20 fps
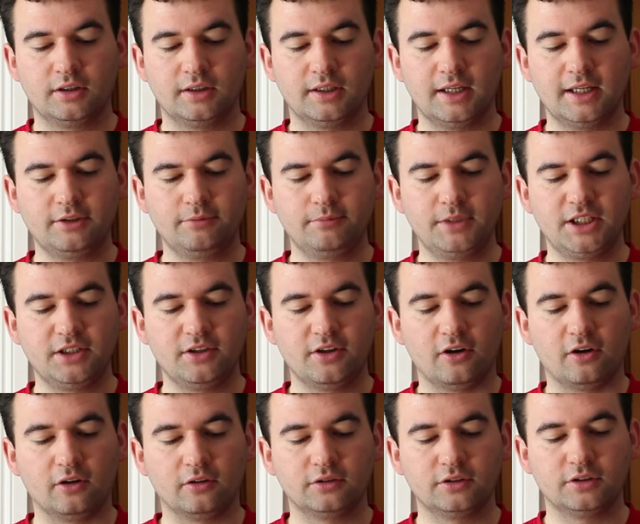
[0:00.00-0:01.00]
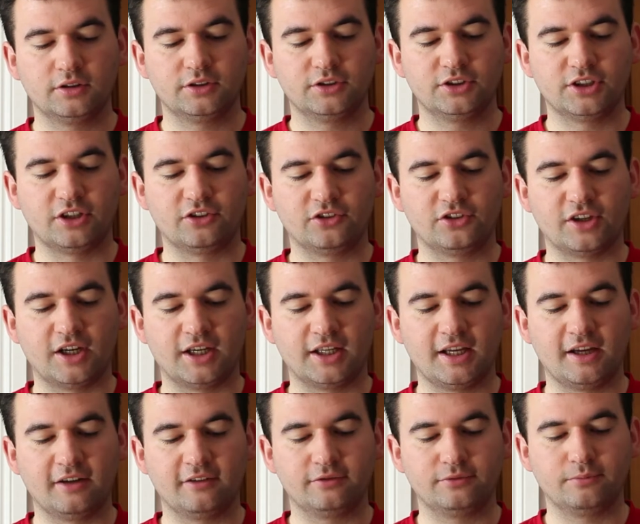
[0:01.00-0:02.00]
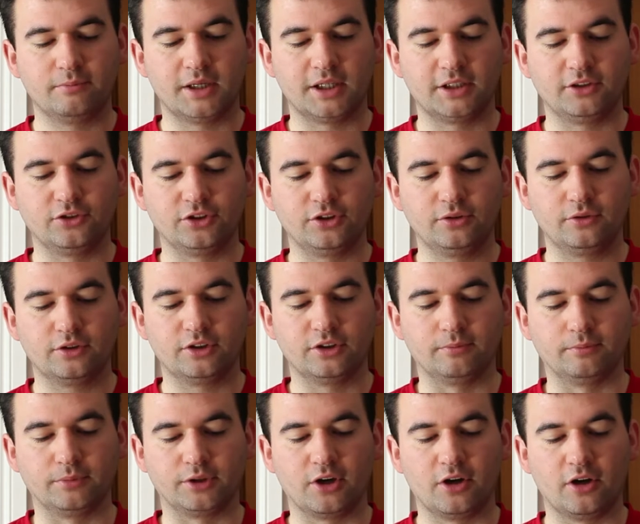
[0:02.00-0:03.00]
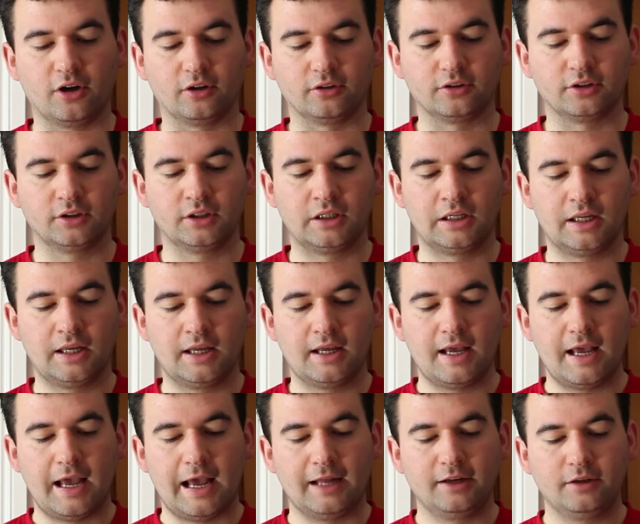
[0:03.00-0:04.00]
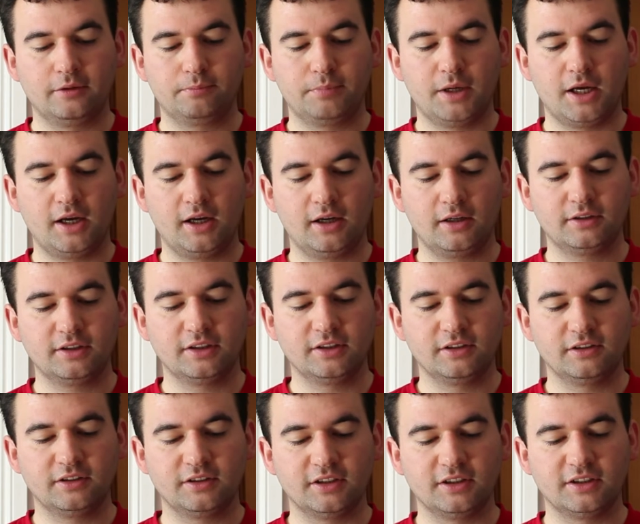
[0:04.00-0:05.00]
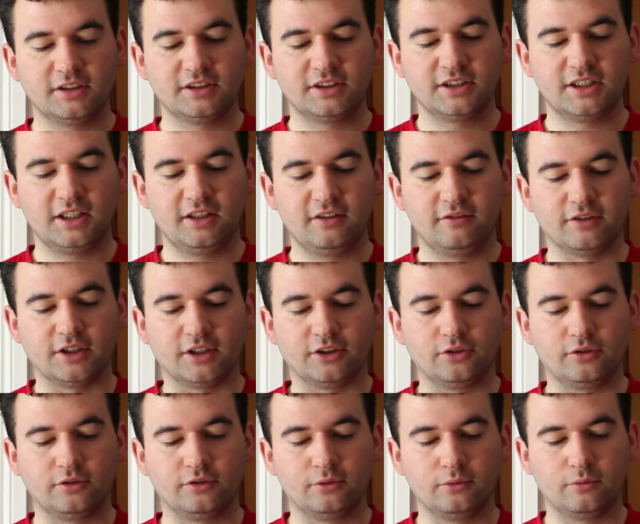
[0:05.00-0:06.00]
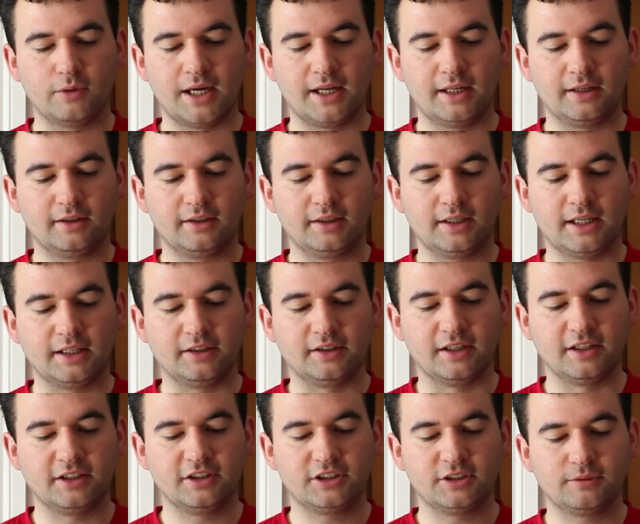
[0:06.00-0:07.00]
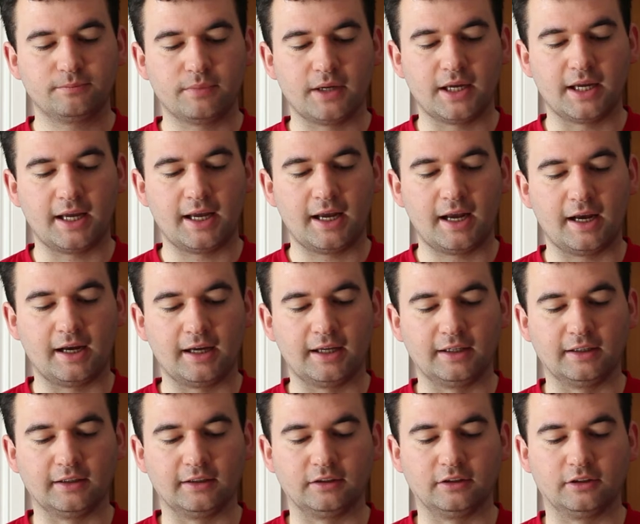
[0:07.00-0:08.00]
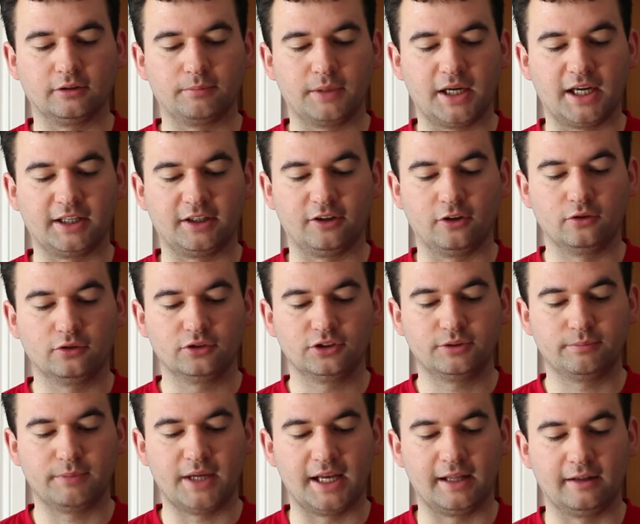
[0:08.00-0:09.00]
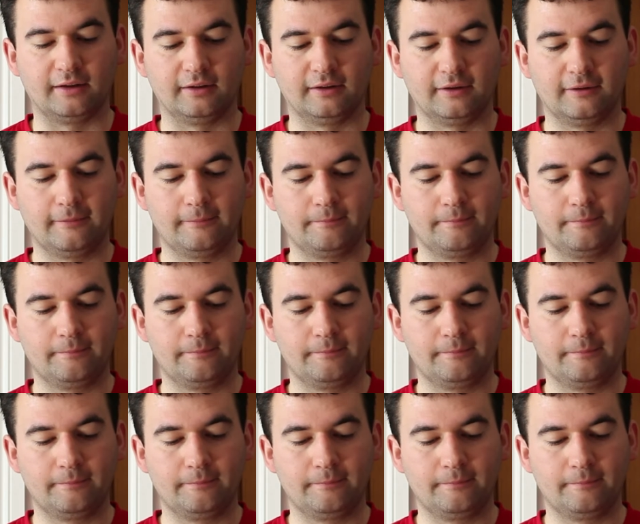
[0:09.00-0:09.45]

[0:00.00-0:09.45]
Let me not, since I have my dukedom got, and pardoned the deceiver, dwell in this bare island by your spell.